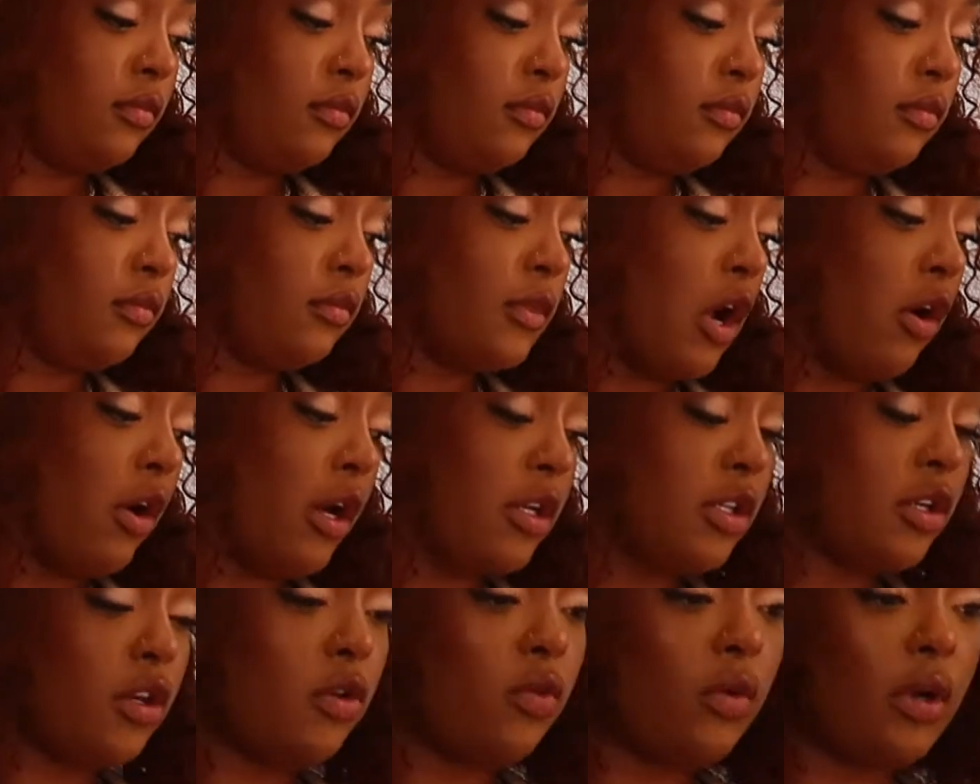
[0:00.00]

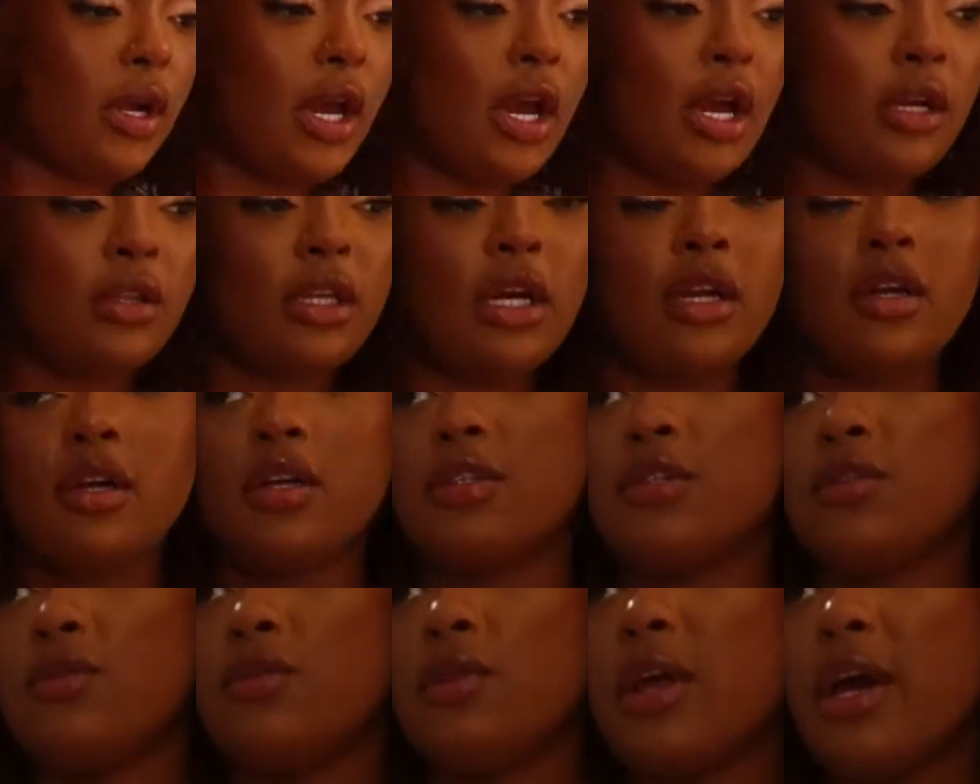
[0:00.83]
Okay, you want to add that
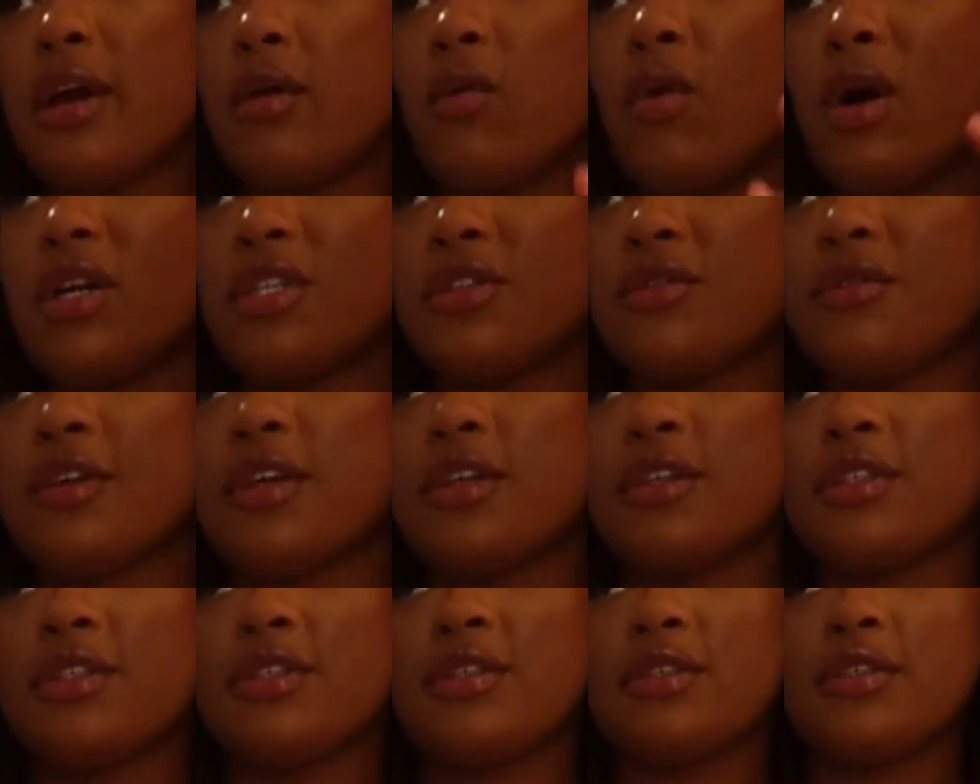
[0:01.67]
in too, like wash your
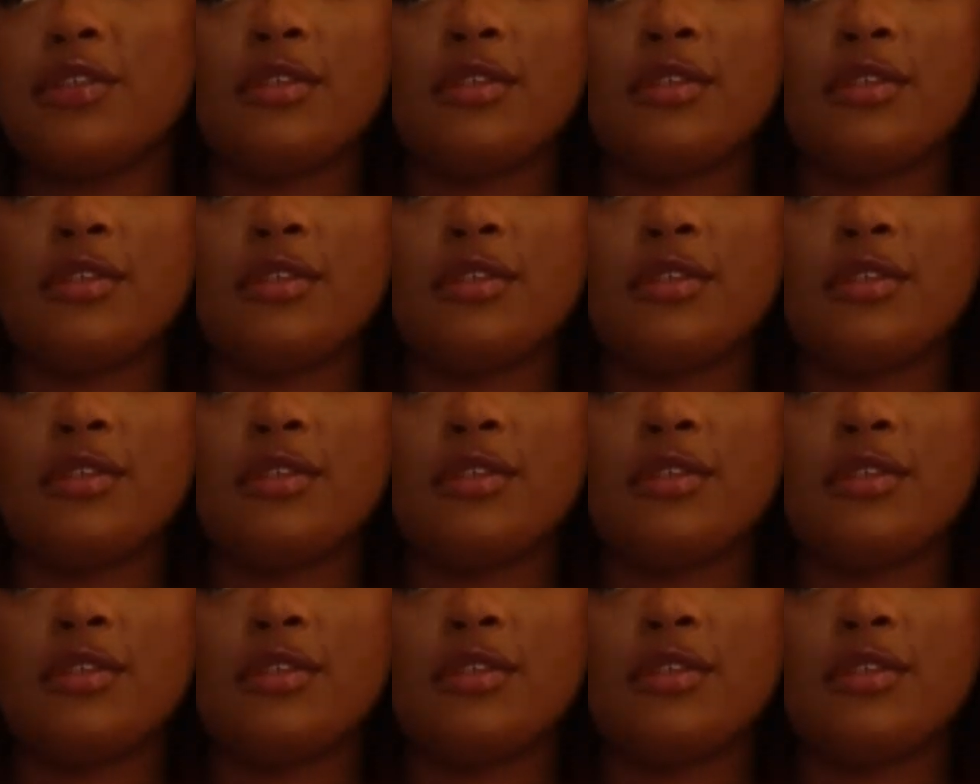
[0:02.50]
face?